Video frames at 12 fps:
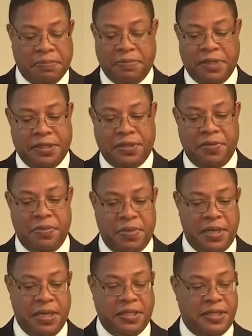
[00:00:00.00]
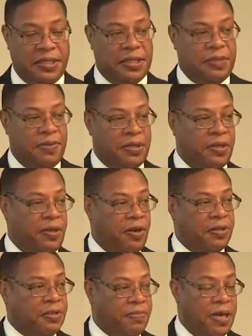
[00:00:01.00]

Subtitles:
we're assuming that this is what the larger